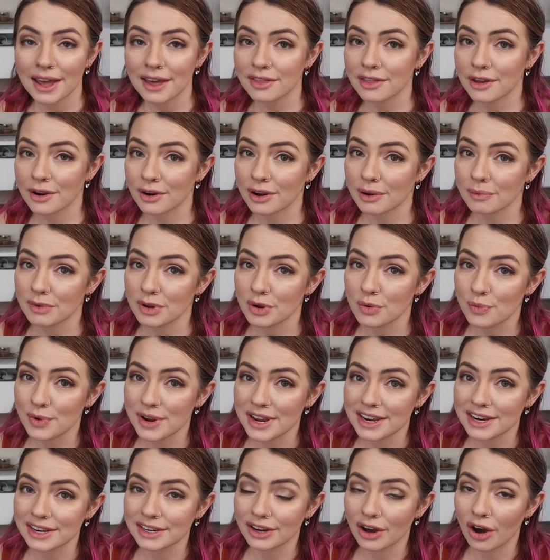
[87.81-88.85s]
they're going to be
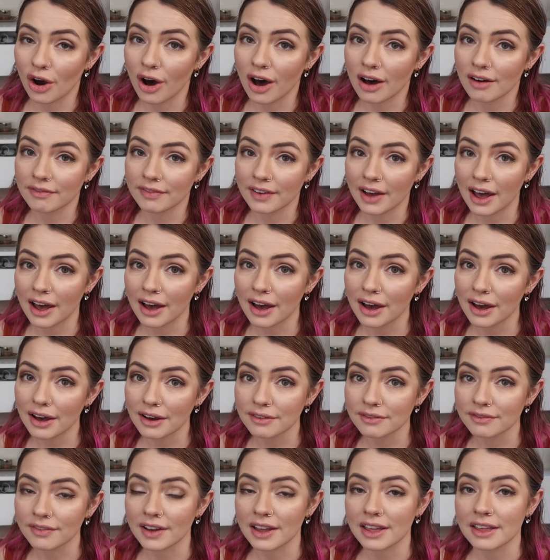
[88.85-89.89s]
weaned off
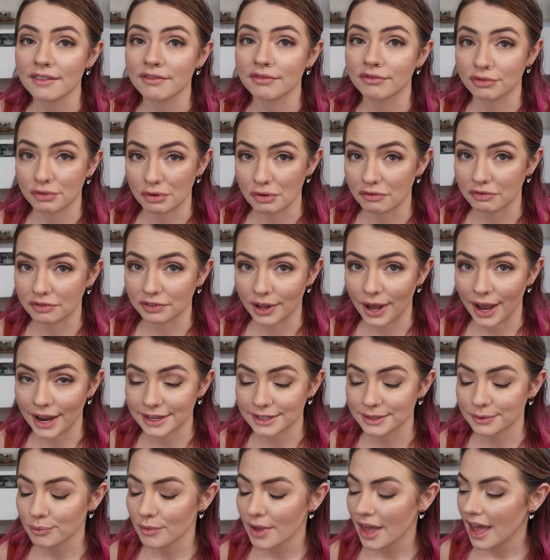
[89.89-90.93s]
of fruit
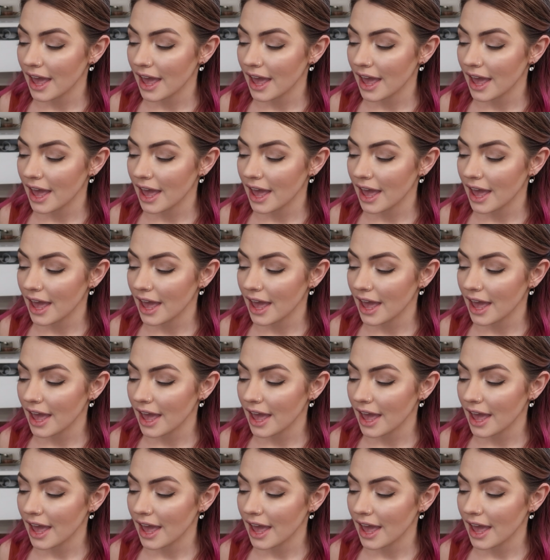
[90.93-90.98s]
flies.